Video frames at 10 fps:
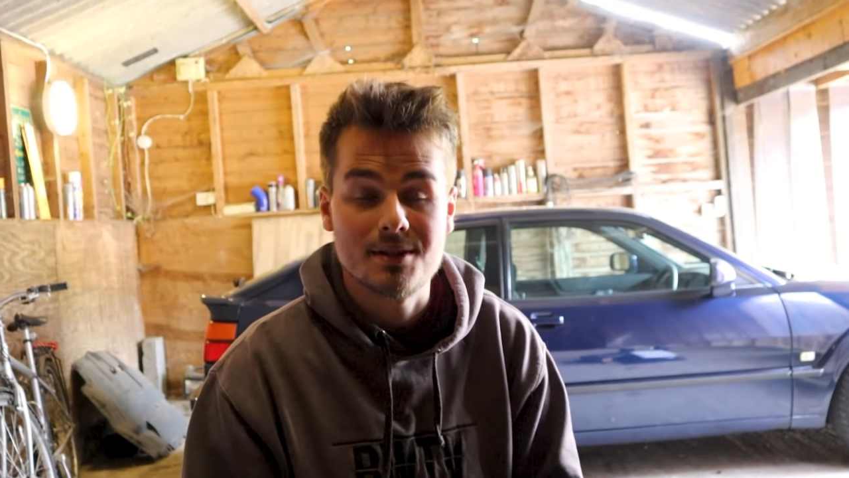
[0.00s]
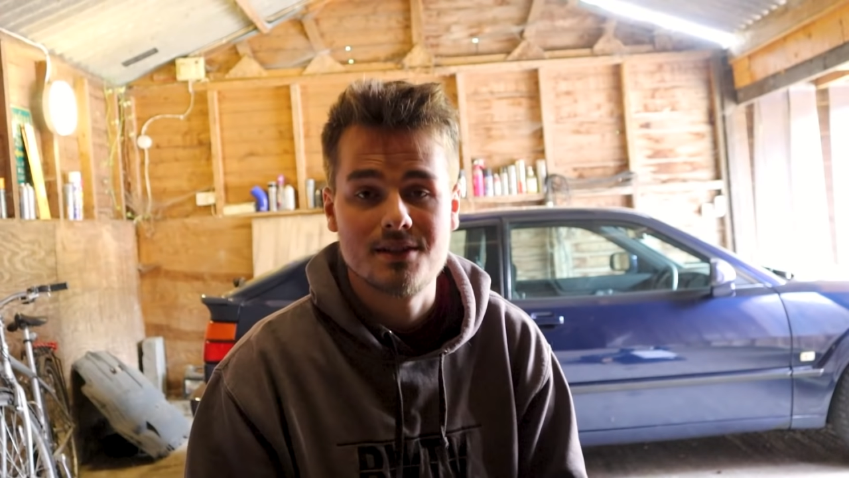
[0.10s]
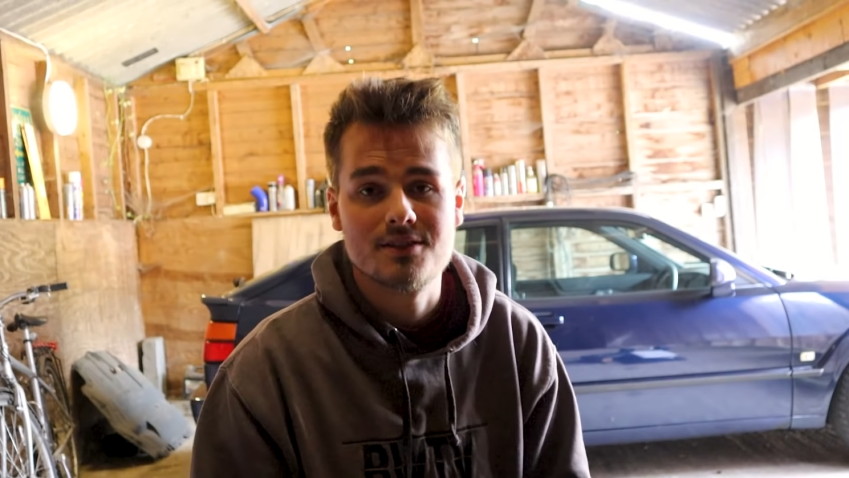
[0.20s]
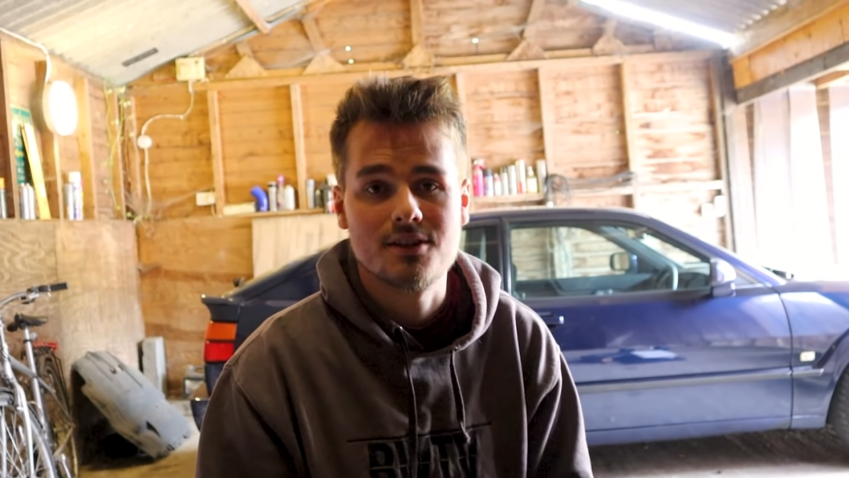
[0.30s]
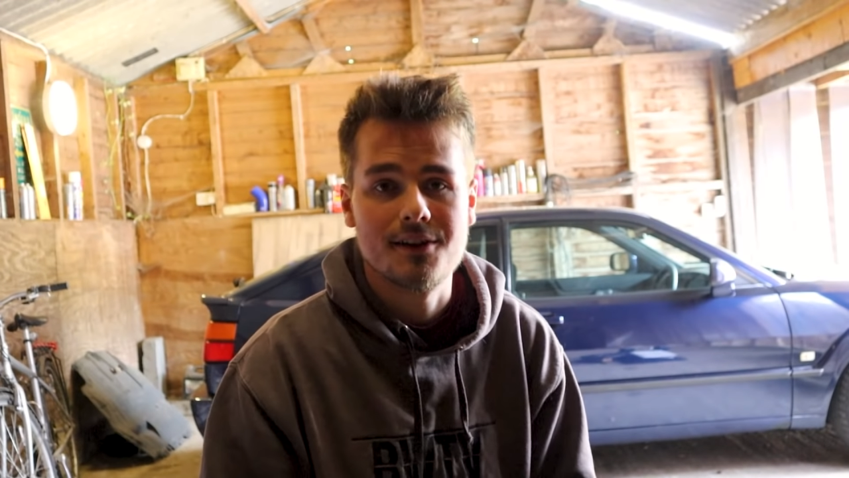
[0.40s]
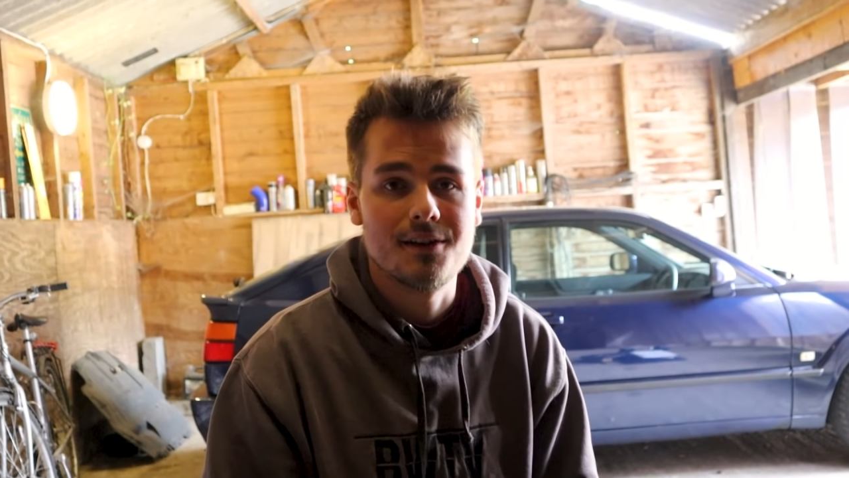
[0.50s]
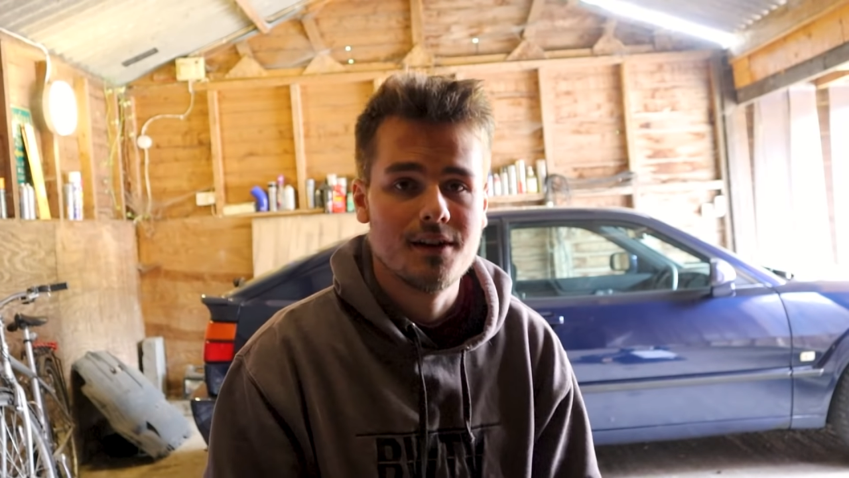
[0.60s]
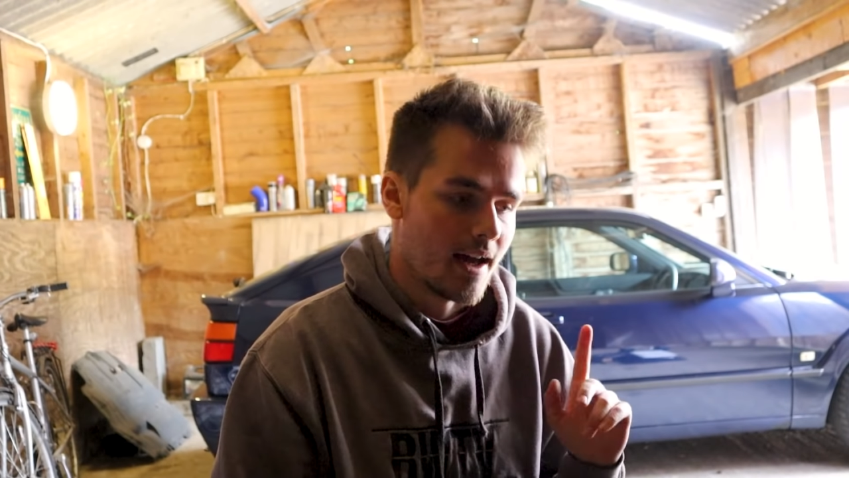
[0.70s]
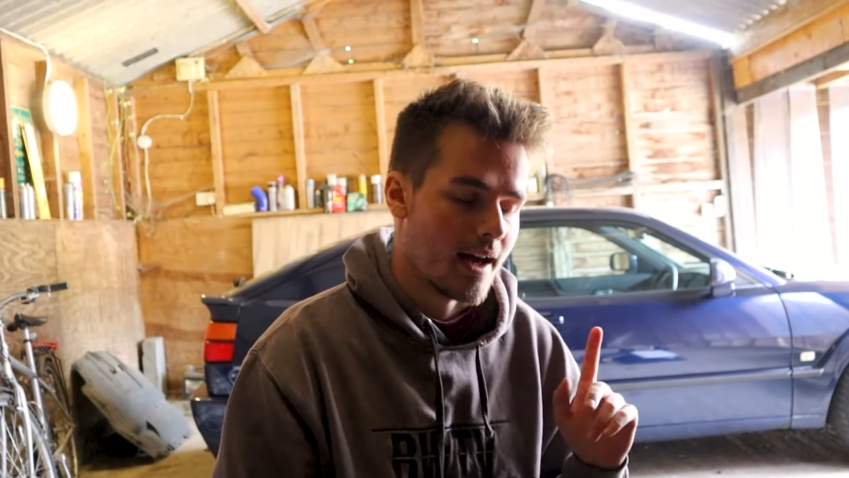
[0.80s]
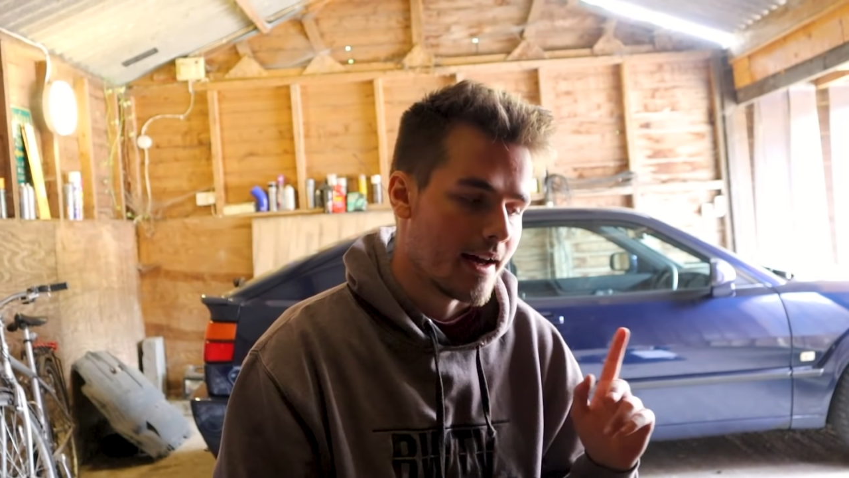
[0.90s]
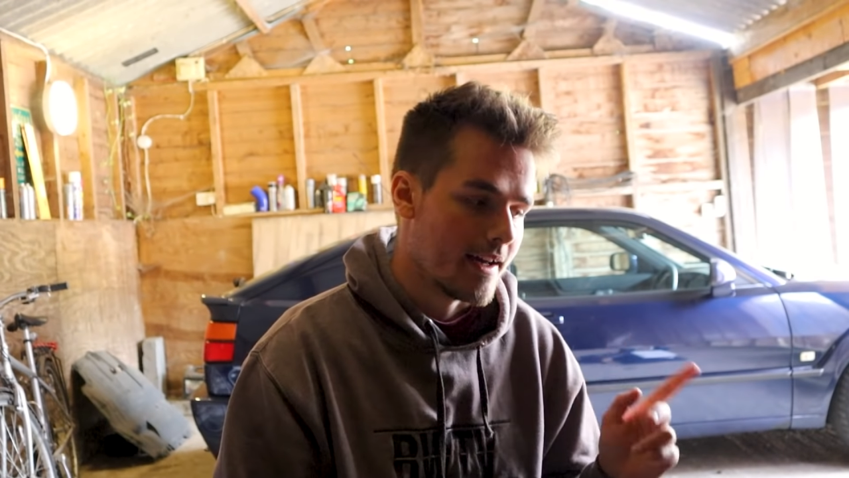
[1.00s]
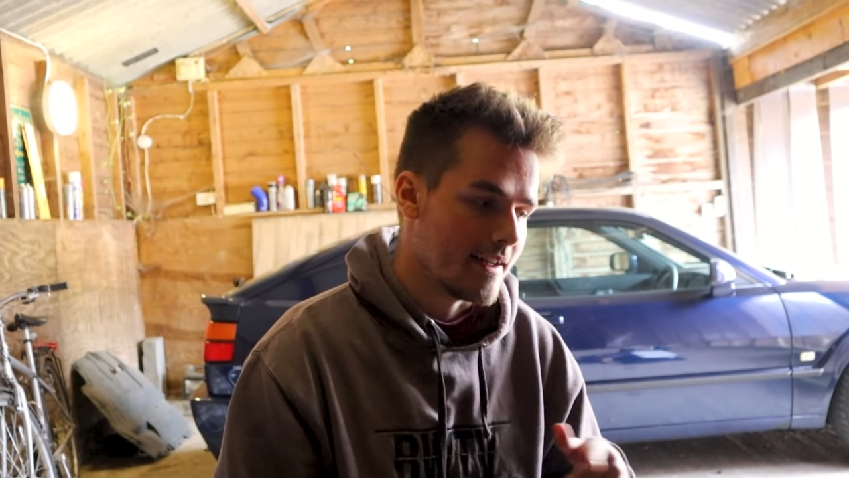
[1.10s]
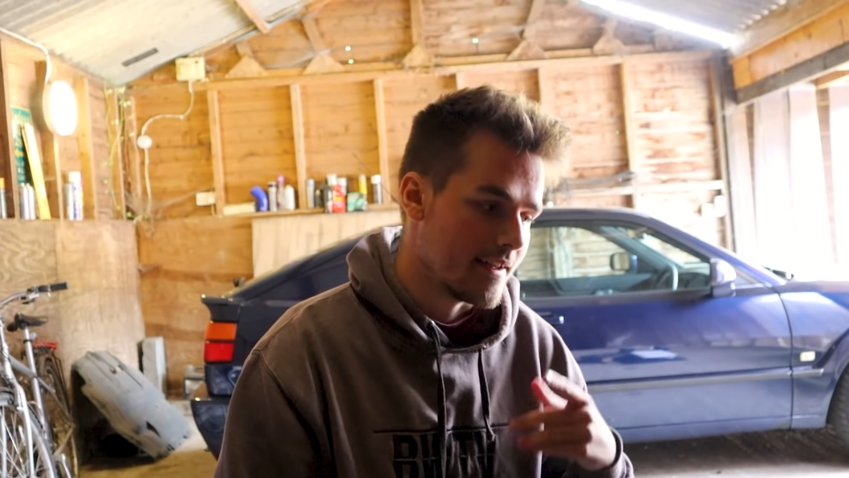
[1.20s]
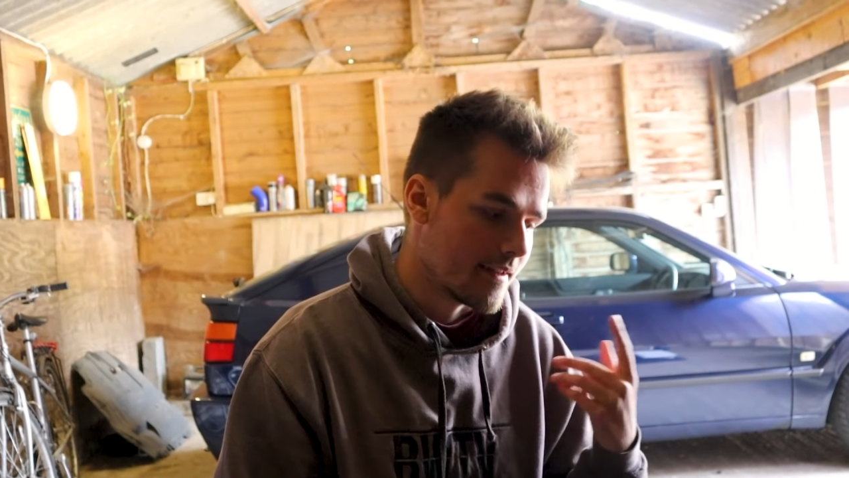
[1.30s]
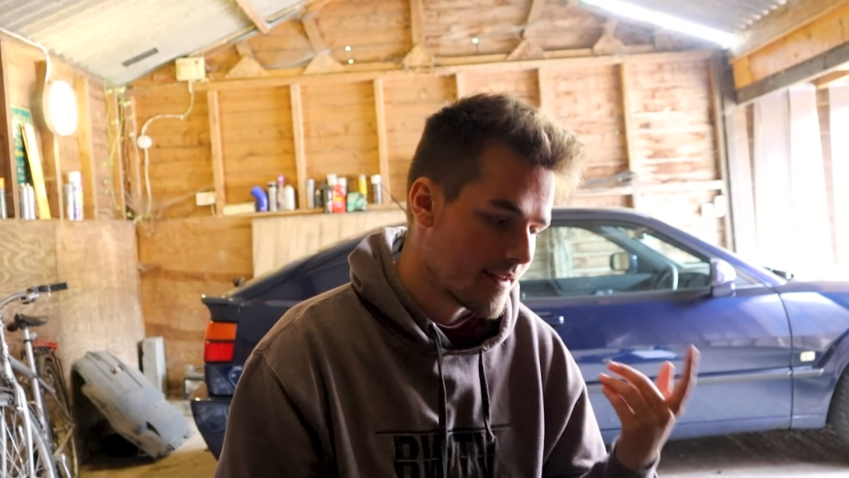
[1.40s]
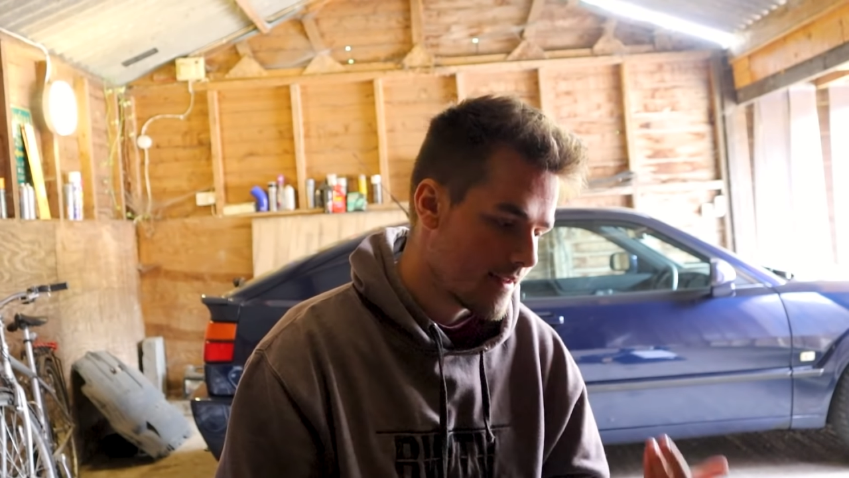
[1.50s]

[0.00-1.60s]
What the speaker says: inside and